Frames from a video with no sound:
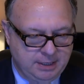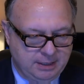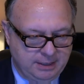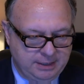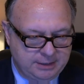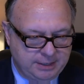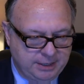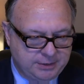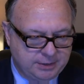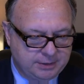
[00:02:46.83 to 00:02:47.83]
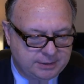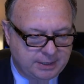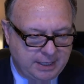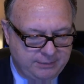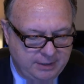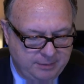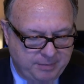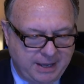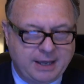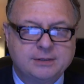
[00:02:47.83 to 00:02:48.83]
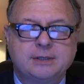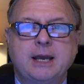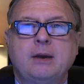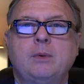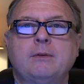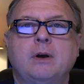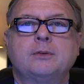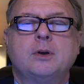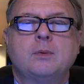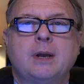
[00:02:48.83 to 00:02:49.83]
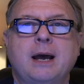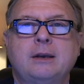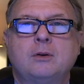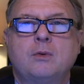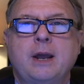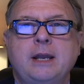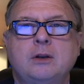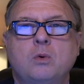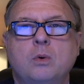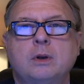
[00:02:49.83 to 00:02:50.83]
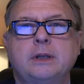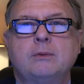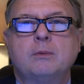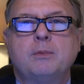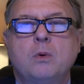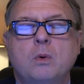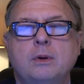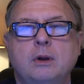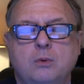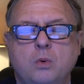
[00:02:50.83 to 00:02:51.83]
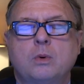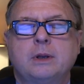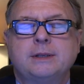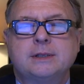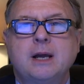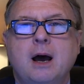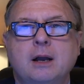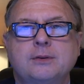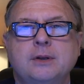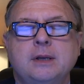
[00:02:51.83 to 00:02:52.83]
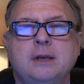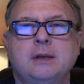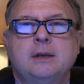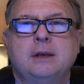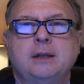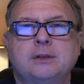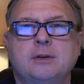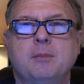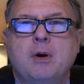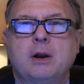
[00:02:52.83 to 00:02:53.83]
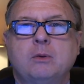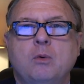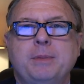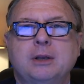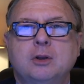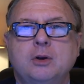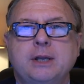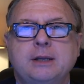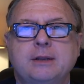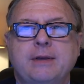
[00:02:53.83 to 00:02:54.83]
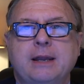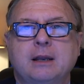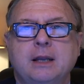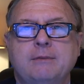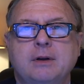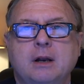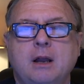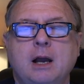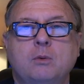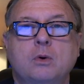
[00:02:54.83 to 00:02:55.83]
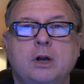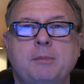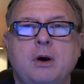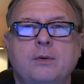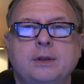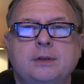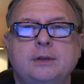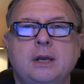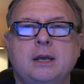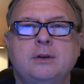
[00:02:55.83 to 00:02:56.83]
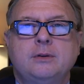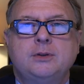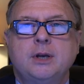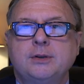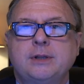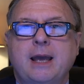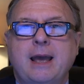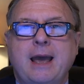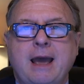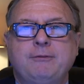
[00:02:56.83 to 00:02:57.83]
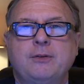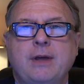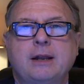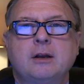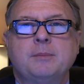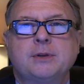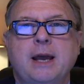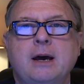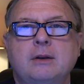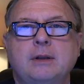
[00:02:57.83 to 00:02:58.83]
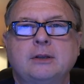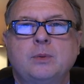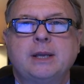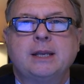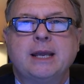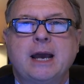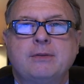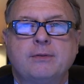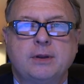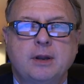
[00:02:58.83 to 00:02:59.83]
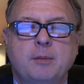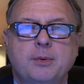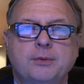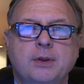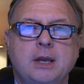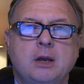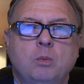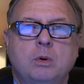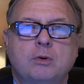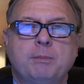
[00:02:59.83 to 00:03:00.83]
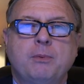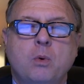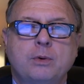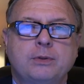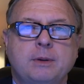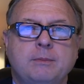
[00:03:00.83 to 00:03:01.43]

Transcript: intentions, and then past that, we've also got grain quarterly report, quarterly stocks. And so the market will be looking to that 11 o'clock. We'll come on just after that comes out. As we can gather the numbers, we'll report them